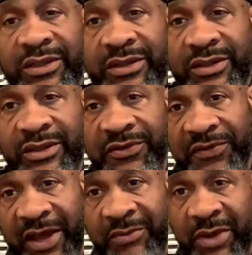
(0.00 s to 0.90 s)
The
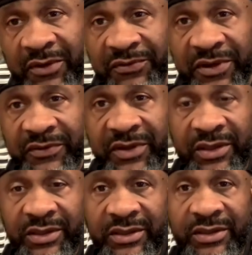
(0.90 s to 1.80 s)
5x50,
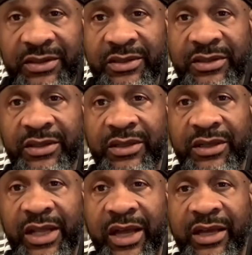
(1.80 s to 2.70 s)

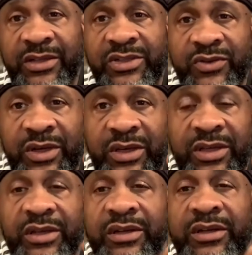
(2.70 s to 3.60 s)
La Estrella,
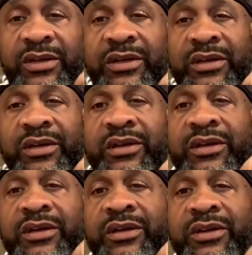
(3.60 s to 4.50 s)

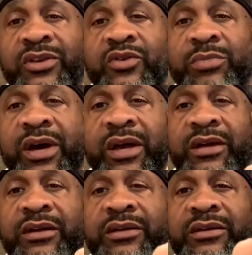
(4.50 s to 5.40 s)
Cubana,
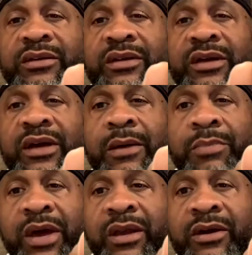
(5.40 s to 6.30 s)

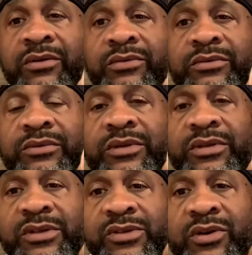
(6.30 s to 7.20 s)
Habano, the
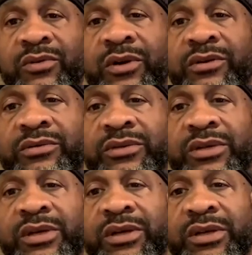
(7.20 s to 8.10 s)
Toro
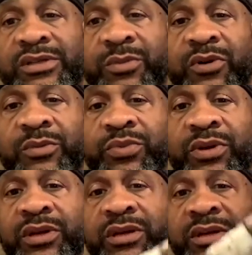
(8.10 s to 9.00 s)
is smoking pretty
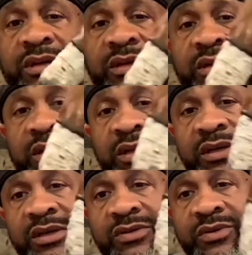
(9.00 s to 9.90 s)
good.
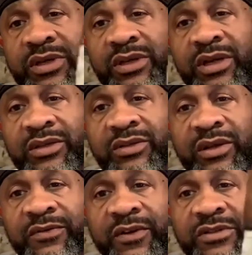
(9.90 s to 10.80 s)
As we get down to that
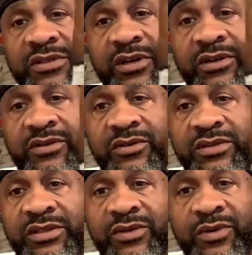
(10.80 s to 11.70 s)
first third, you can
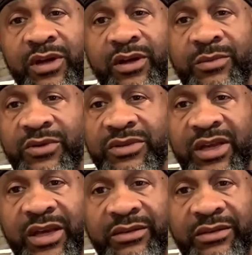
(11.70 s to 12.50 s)
see we almost got